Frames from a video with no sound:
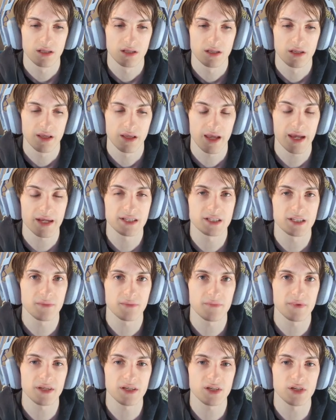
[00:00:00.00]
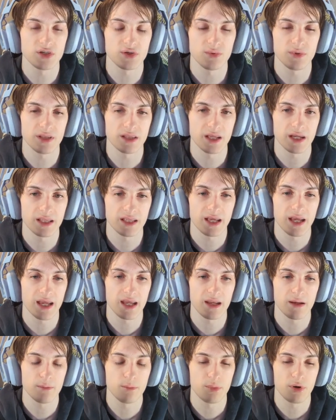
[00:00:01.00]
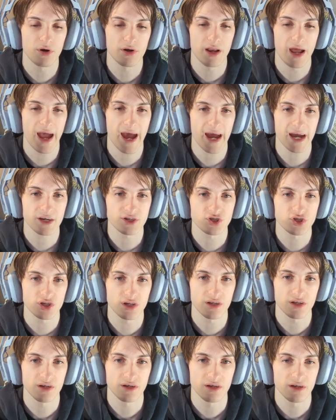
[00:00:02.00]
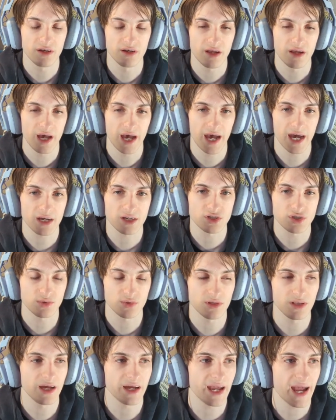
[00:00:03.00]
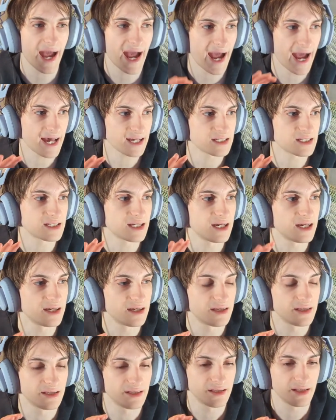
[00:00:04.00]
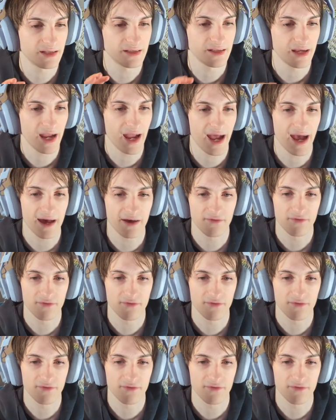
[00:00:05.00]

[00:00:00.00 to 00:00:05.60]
it had something to do with like the input actual like asset that they have.